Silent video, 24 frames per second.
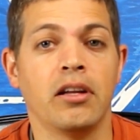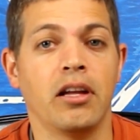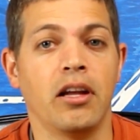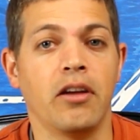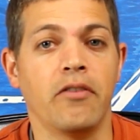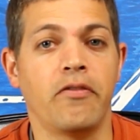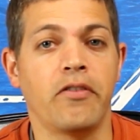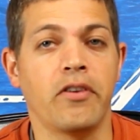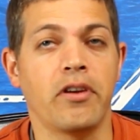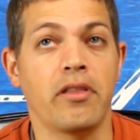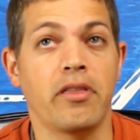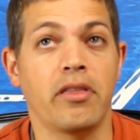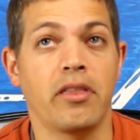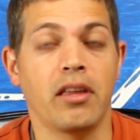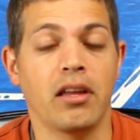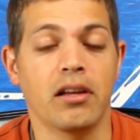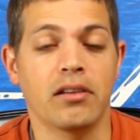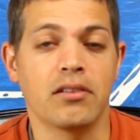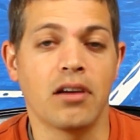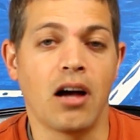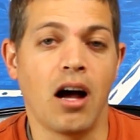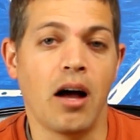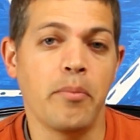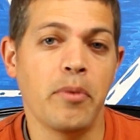if the
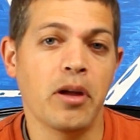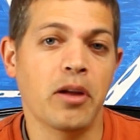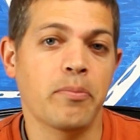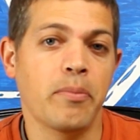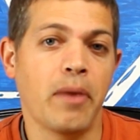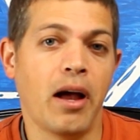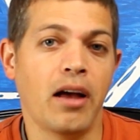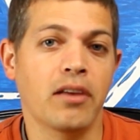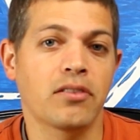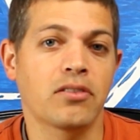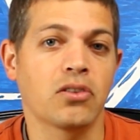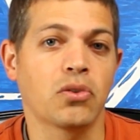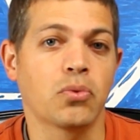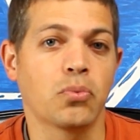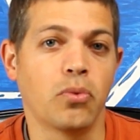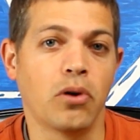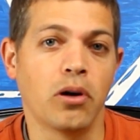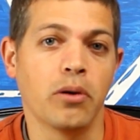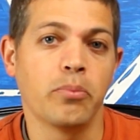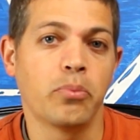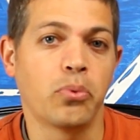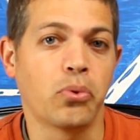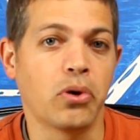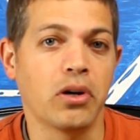atomic mass is
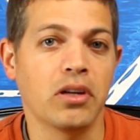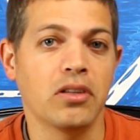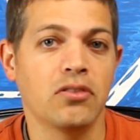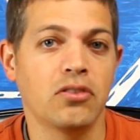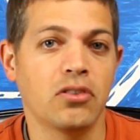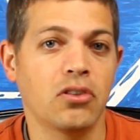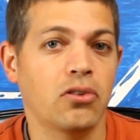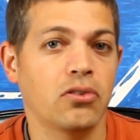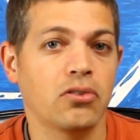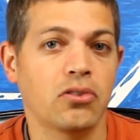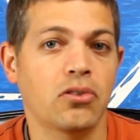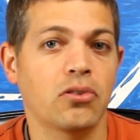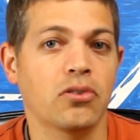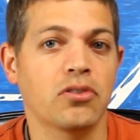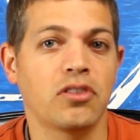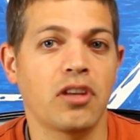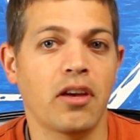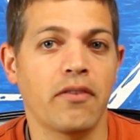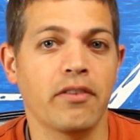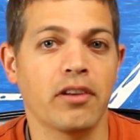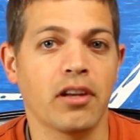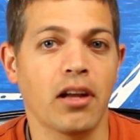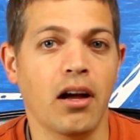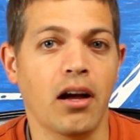
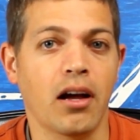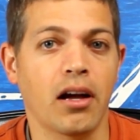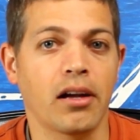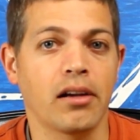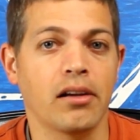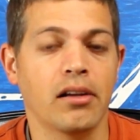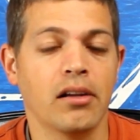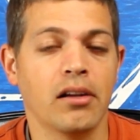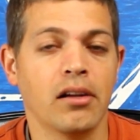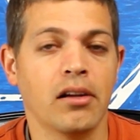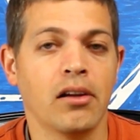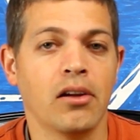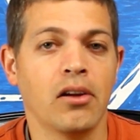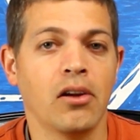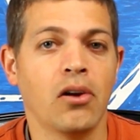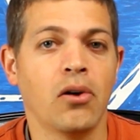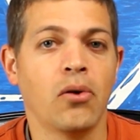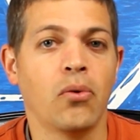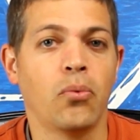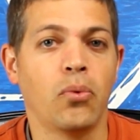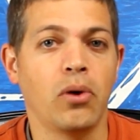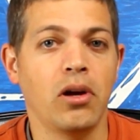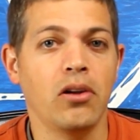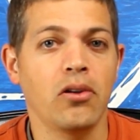1.0079,
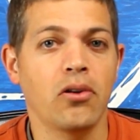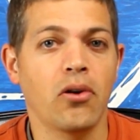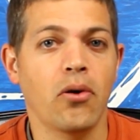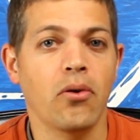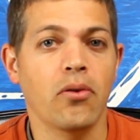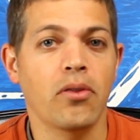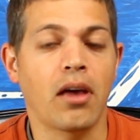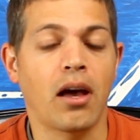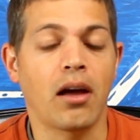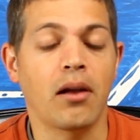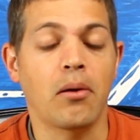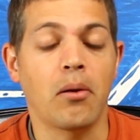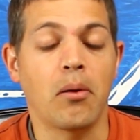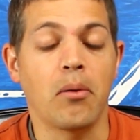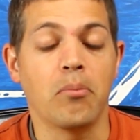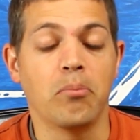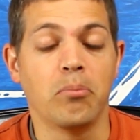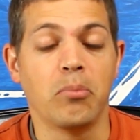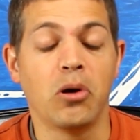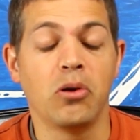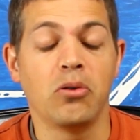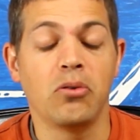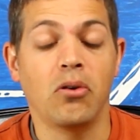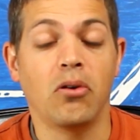we know that
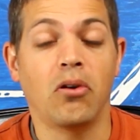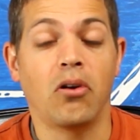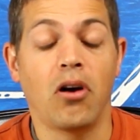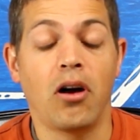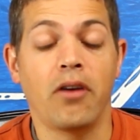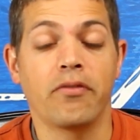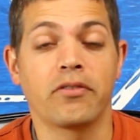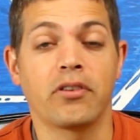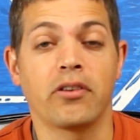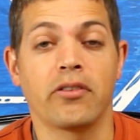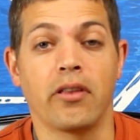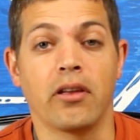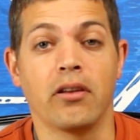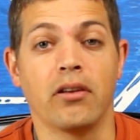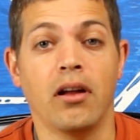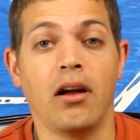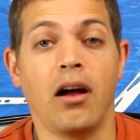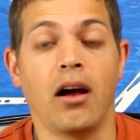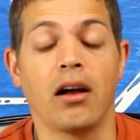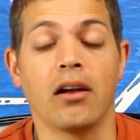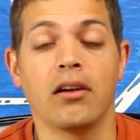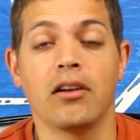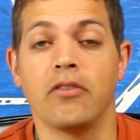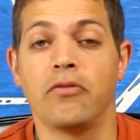more often than
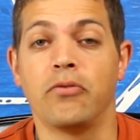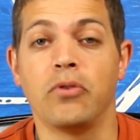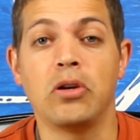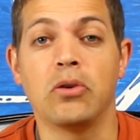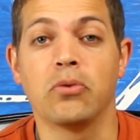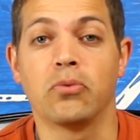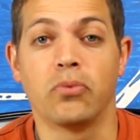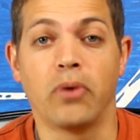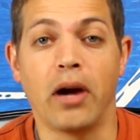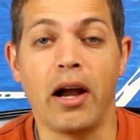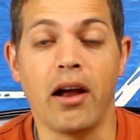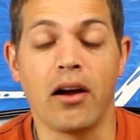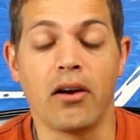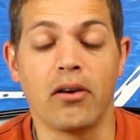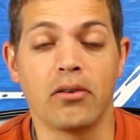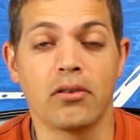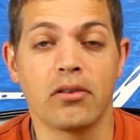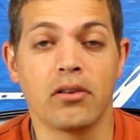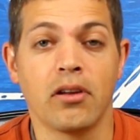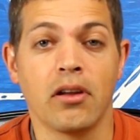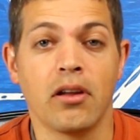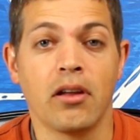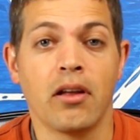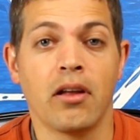not, if we
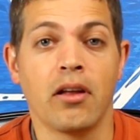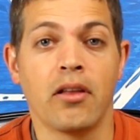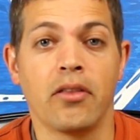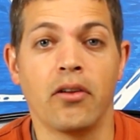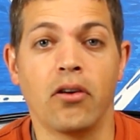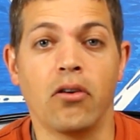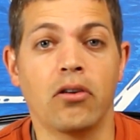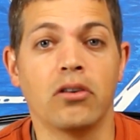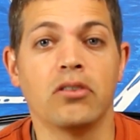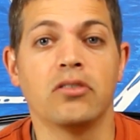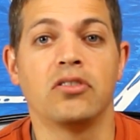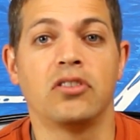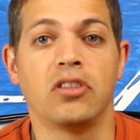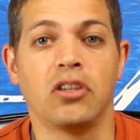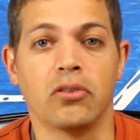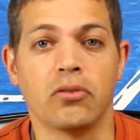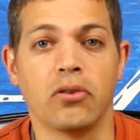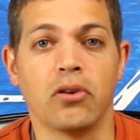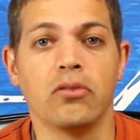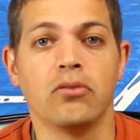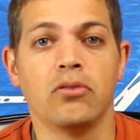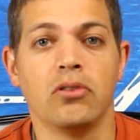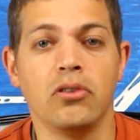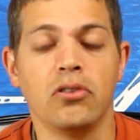round, there are
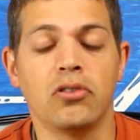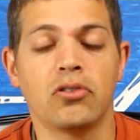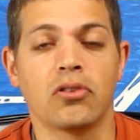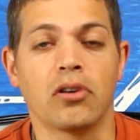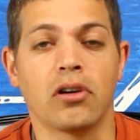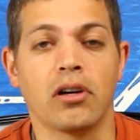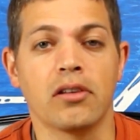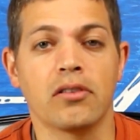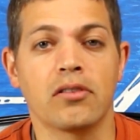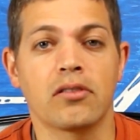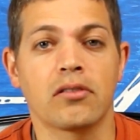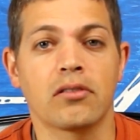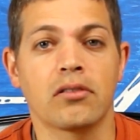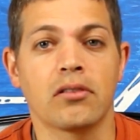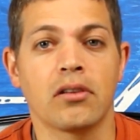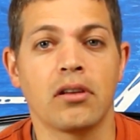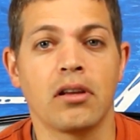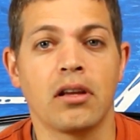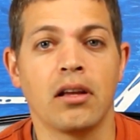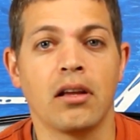0 neutrons.